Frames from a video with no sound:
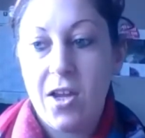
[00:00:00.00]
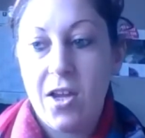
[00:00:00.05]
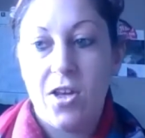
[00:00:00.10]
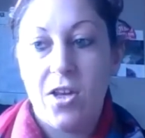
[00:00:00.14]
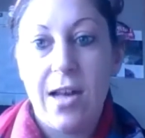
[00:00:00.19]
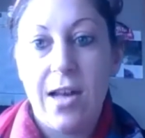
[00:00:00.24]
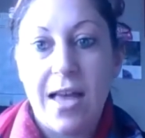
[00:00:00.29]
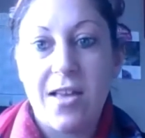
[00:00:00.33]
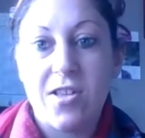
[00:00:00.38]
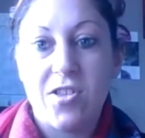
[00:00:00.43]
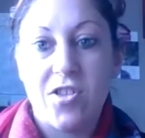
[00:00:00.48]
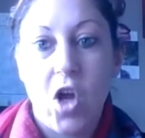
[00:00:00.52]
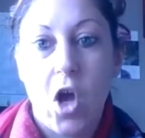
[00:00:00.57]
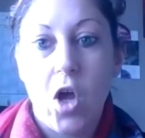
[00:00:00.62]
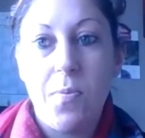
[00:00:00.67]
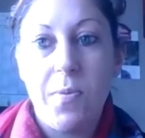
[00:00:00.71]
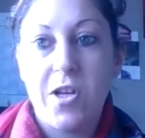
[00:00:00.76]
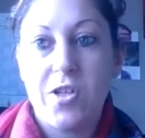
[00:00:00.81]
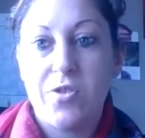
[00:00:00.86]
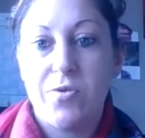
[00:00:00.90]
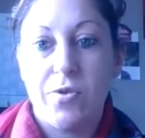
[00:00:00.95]
can you let us know,
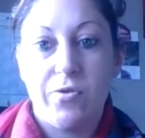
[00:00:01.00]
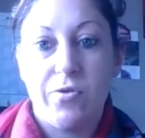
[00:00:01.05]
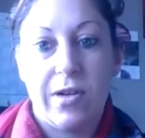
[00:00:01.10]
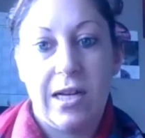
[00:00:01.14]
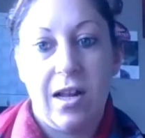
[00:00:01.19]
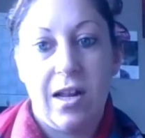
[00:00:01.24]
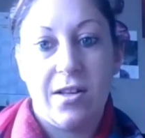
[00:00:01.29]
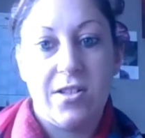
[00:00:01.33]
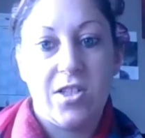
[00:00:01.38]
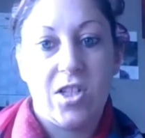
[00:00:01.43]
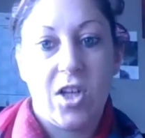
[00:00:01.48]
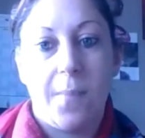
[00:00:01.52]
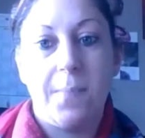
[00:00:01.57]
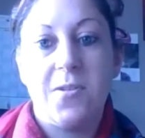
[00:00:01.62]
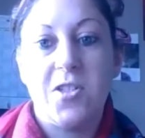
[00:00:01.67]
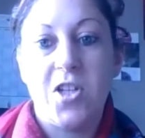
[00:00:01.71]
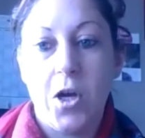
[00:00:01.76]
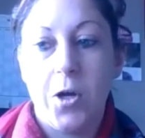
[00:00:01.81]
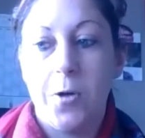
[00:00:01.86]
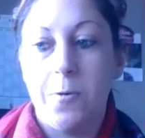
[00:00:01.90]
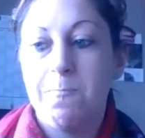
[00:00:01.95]
because we'd really like to come
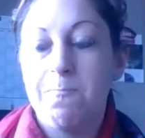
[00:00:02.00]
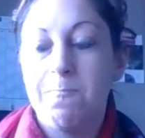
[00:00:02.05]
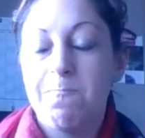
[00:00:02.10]
too.